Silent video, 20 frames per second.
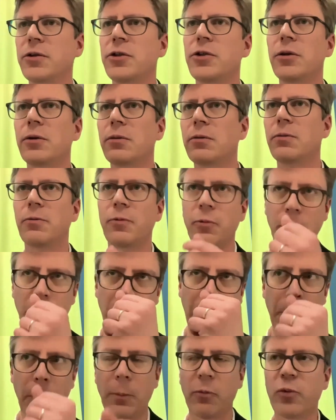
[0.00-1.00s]
to
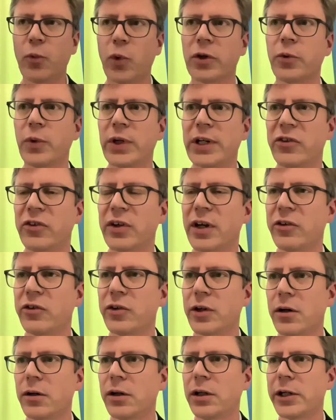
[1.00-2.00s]
what we discussed
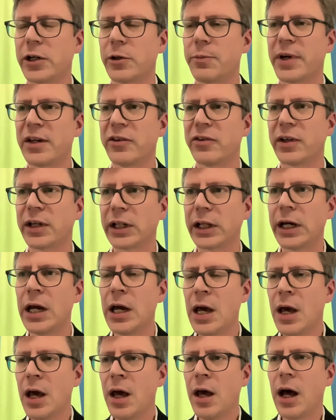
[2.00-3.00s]
earlier, basically,
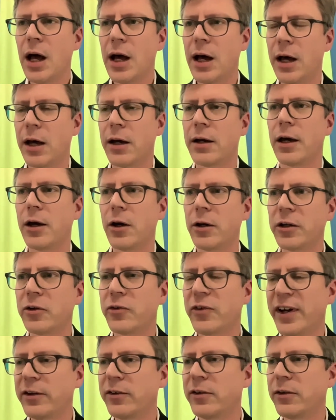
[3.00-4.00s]
an
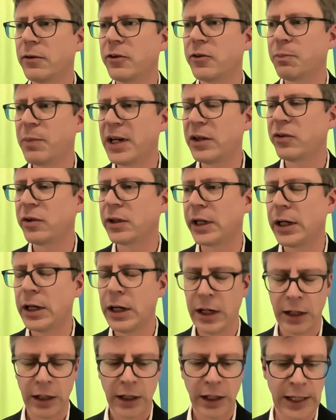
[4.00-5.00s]
advice is basically
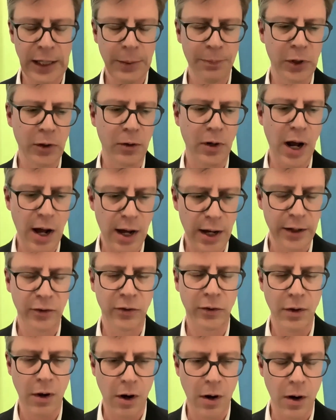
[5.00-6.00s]
keep your
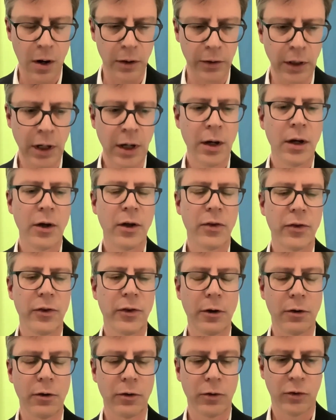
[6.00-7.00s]
eyes on
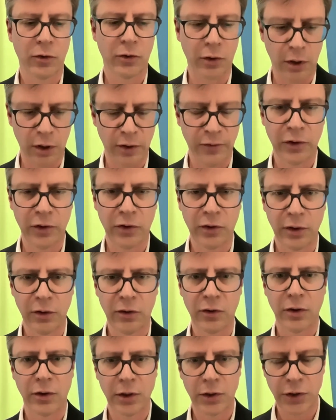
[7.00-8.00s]
the
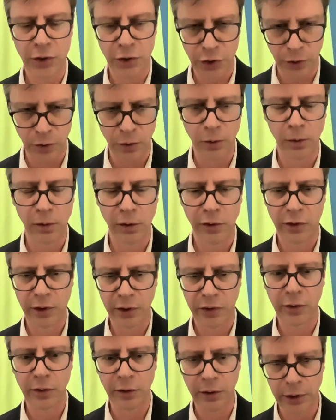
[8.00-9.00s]
services, the tools, the
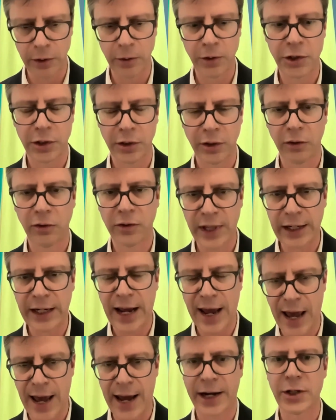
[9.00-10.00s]
solutions
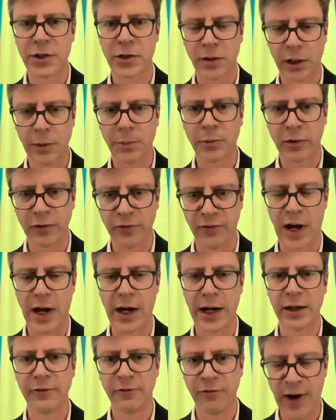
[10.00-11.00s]
that actually
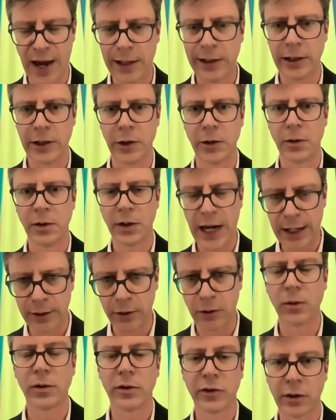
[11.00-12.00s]
provide value
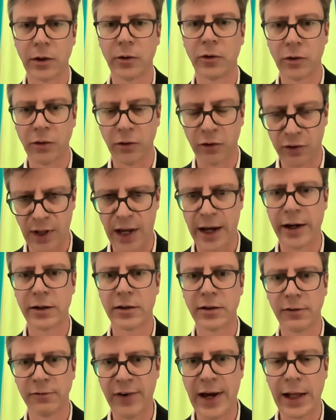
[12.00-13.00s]
and also
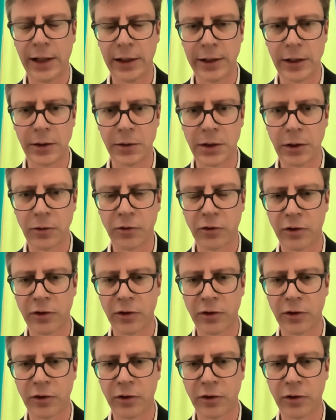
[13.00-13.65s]
societal value. Don't